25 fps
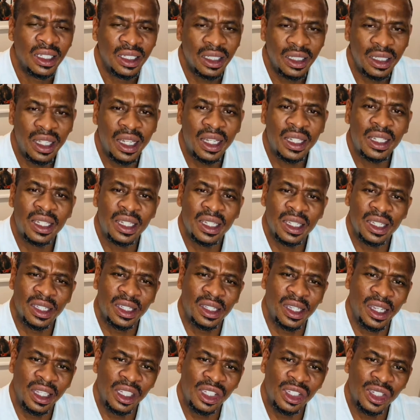That is
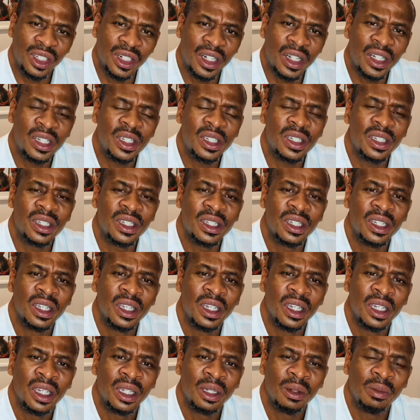dangerous
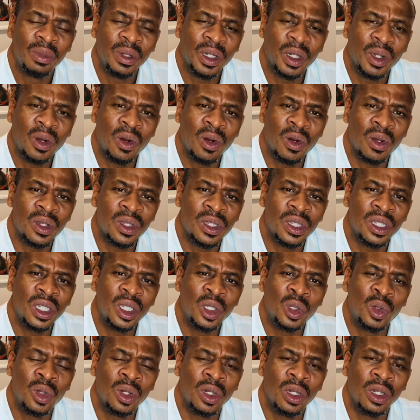because
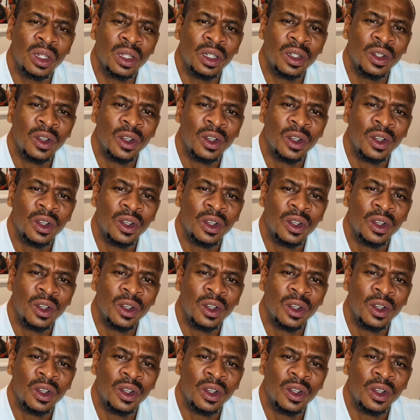it will